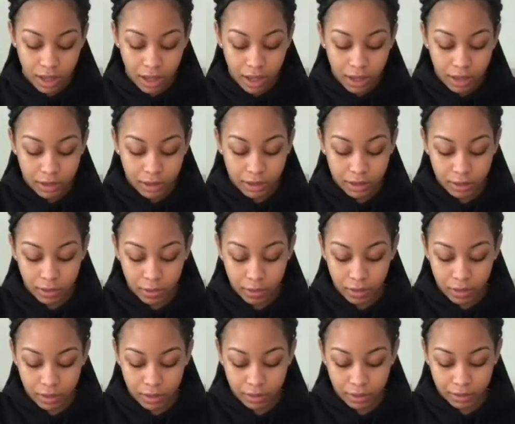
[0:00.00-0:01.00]
So,
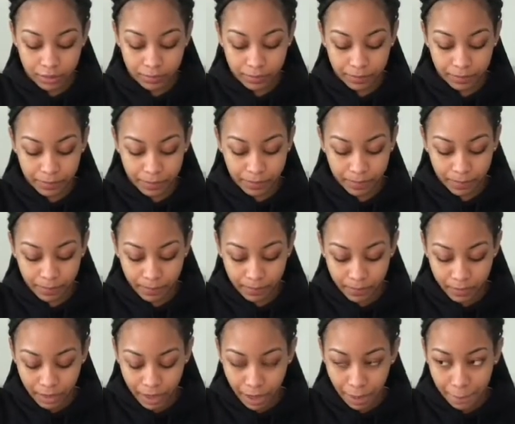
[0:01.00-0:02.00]

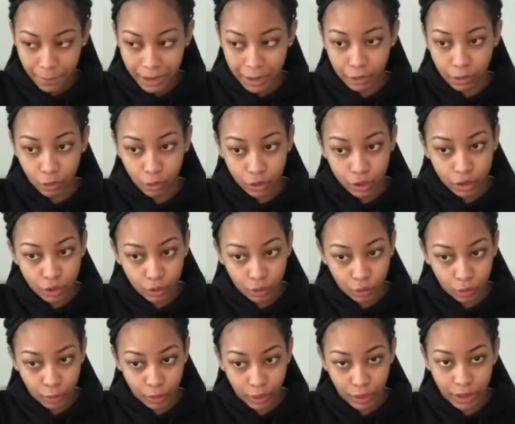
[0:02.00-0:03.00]
I've been doing
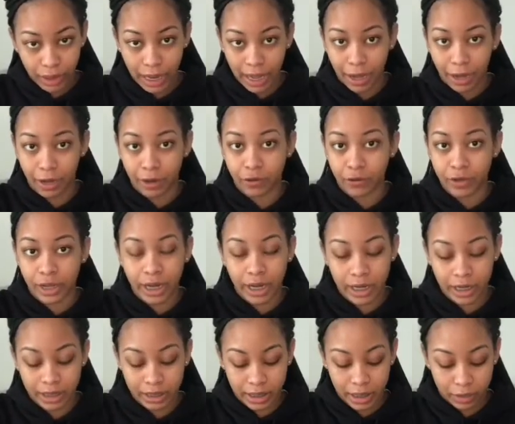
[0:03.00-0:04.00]
schoolwork. I created a
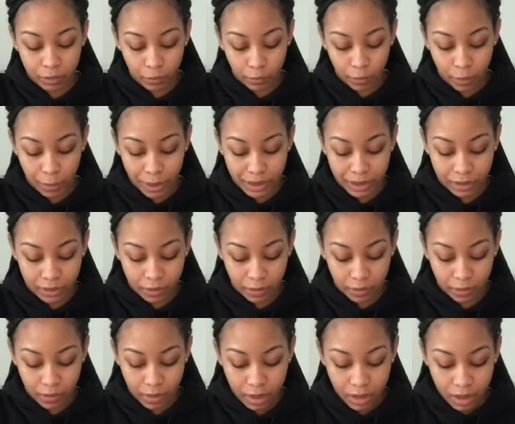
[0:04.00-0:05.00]
schedule for myself
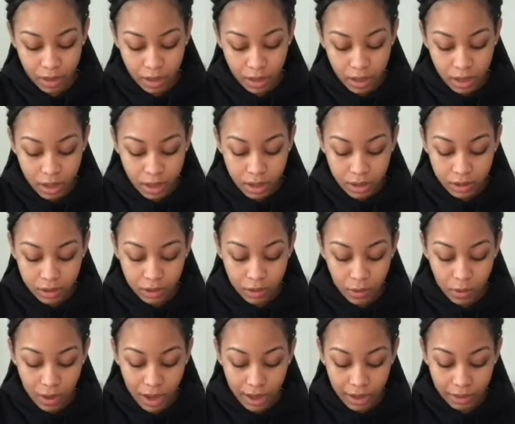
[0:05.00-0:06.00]
so
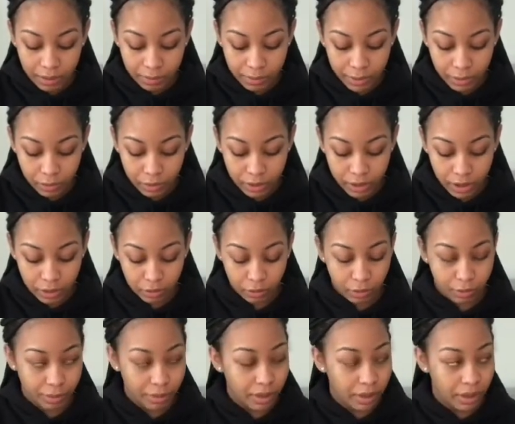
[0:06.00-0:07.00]
I can be on schedule,
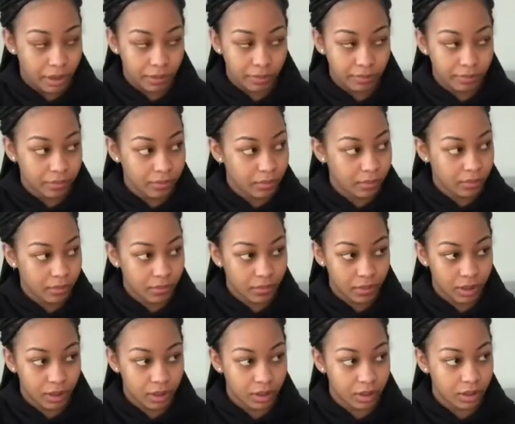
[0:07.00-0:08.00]
but
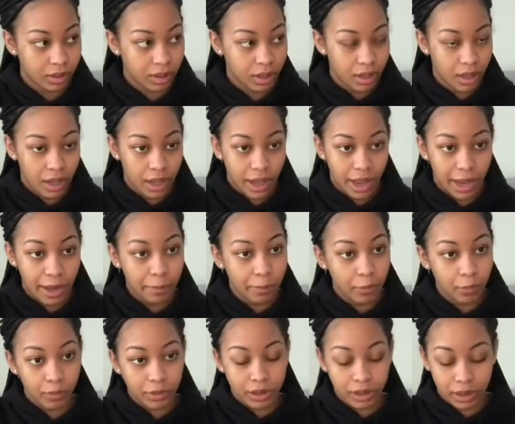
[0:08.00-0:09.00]
April
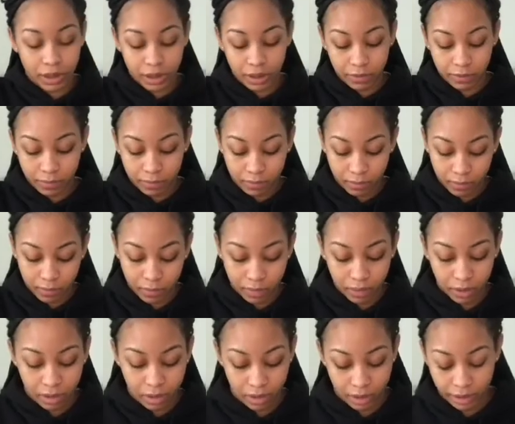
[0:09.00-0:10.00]
was a tough, all
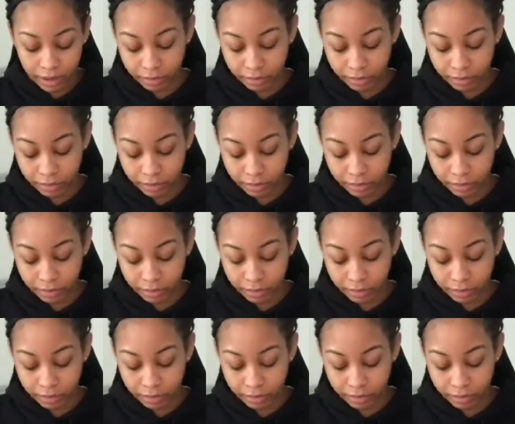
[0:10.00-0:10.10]
right.